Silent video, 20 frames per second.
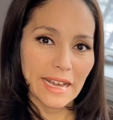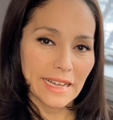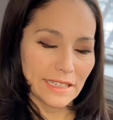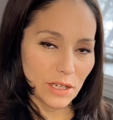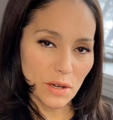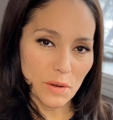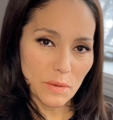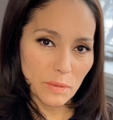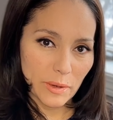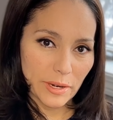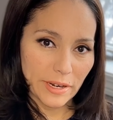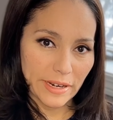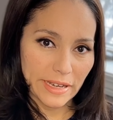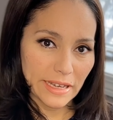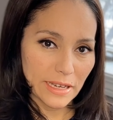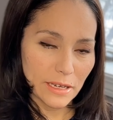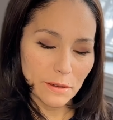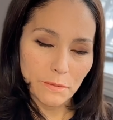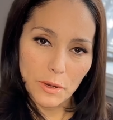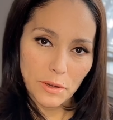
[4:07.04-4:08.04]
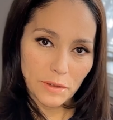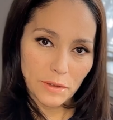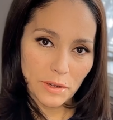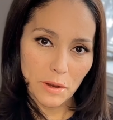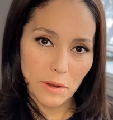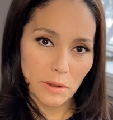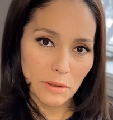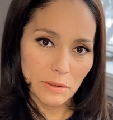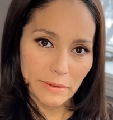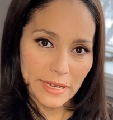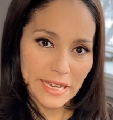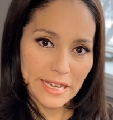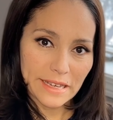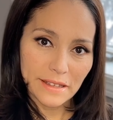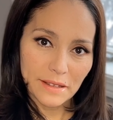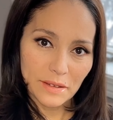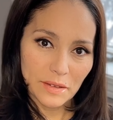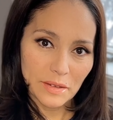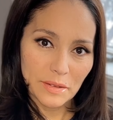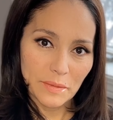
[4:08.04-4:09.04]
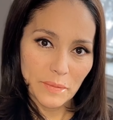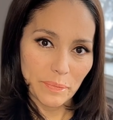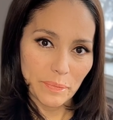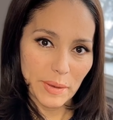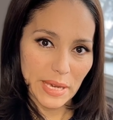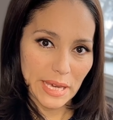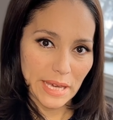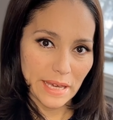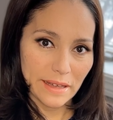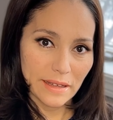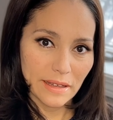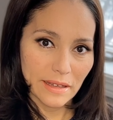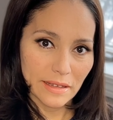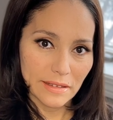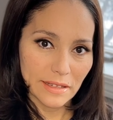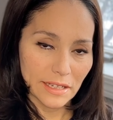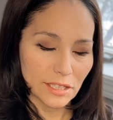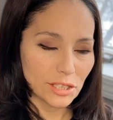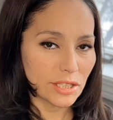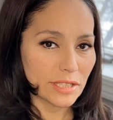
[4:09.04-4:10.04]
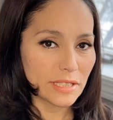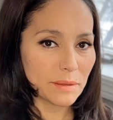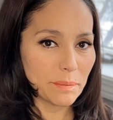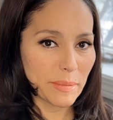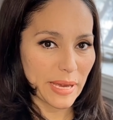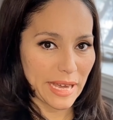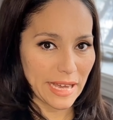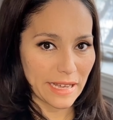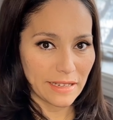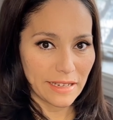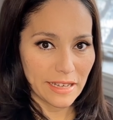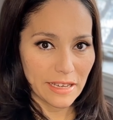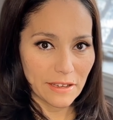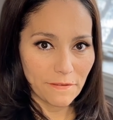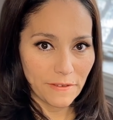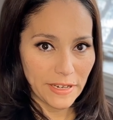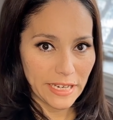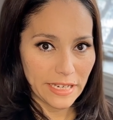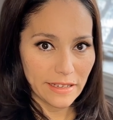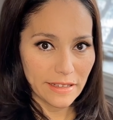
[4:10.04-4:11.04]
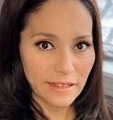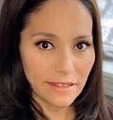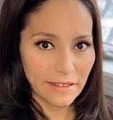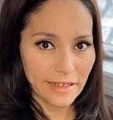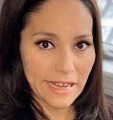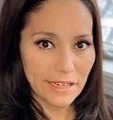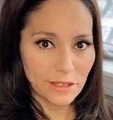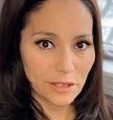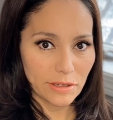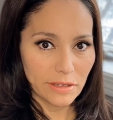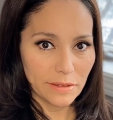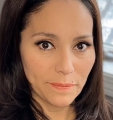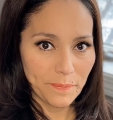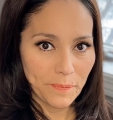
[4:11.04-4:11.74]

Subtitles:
And don't worry, it won't always be such a demanding feeding schedule.